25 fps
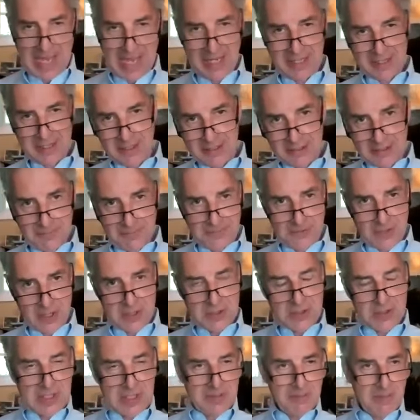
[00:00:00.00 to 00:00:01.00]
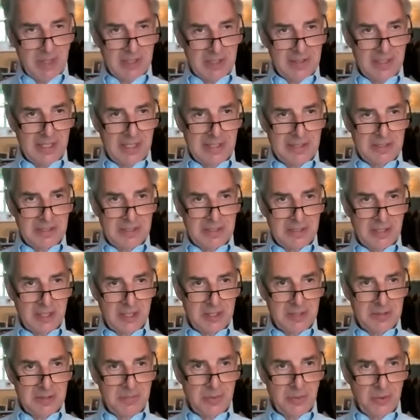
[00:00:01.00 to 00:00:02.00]
And the first theme I'd like to
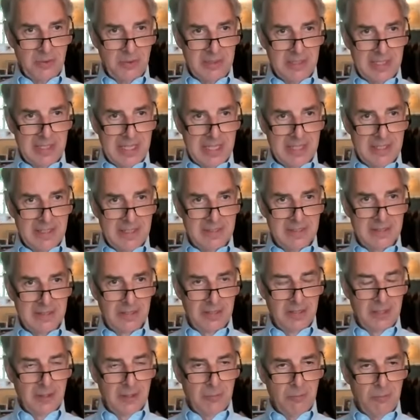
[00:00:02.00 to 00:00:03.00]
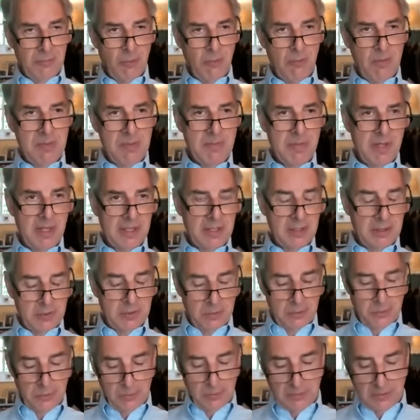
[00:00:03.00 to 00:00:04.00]
touch upon is what we might
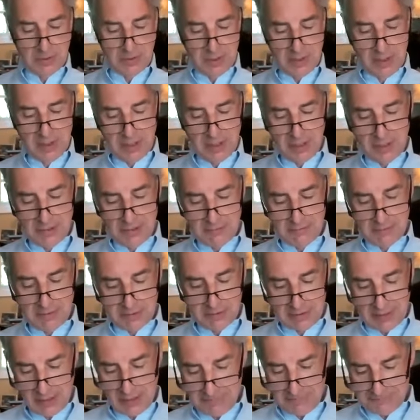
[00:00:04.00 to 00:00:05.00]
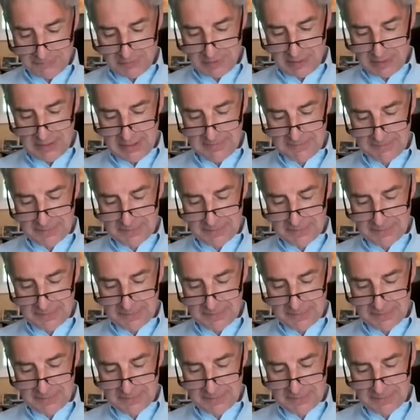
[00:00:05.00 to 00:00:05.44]
call the recovery.